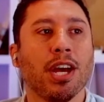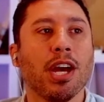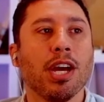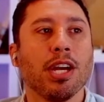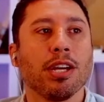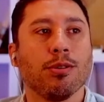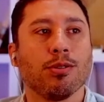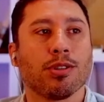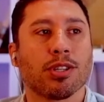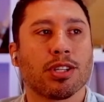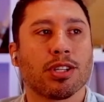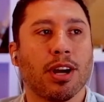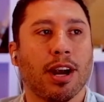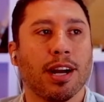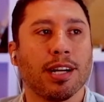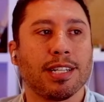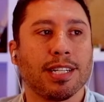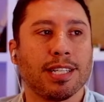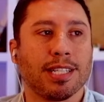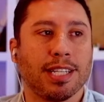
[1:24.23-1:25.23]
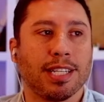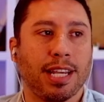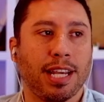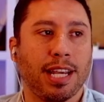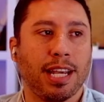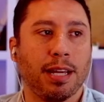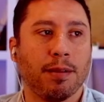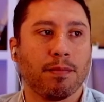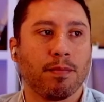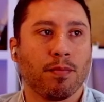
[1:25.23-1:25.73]
you start to
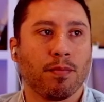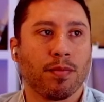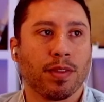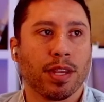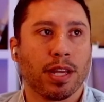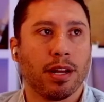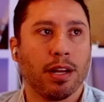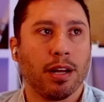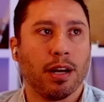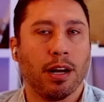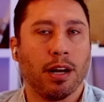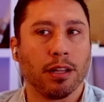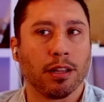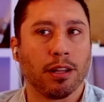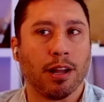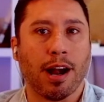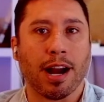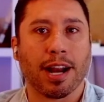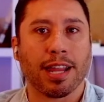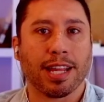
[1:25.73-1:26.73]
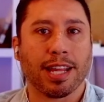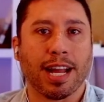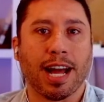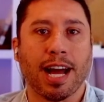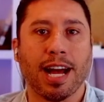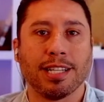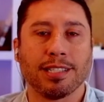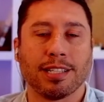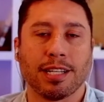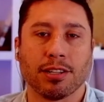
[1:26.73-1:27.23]
see a lot of the
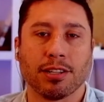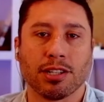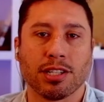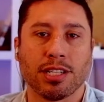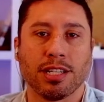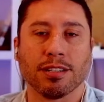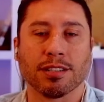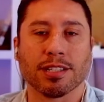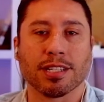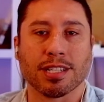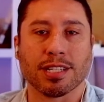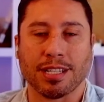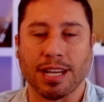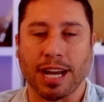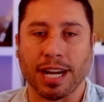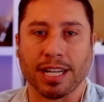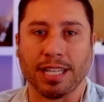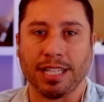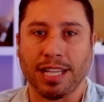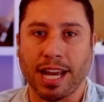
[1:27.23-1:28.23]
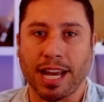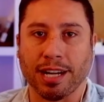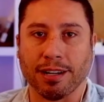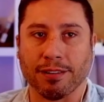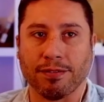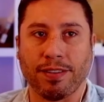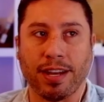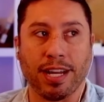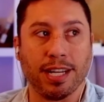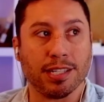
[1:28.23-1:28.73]
guys that are still stuck in the anger
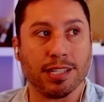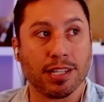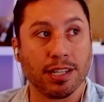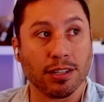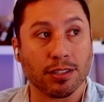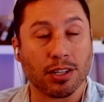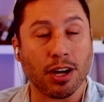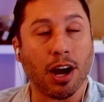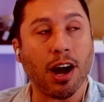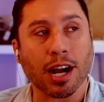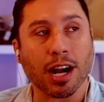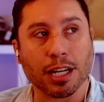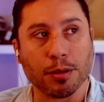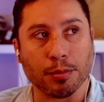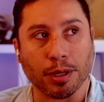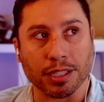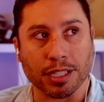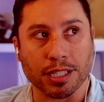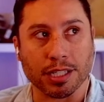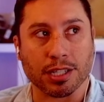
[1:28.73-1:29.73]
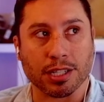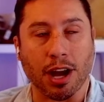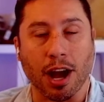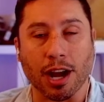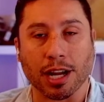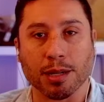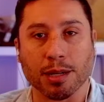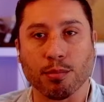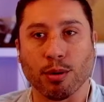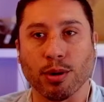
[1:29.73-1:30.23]
phase, still talking about these
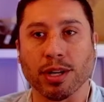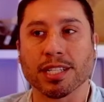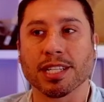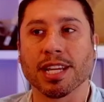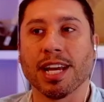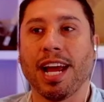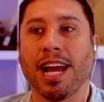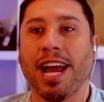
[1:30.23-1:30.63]
talking points.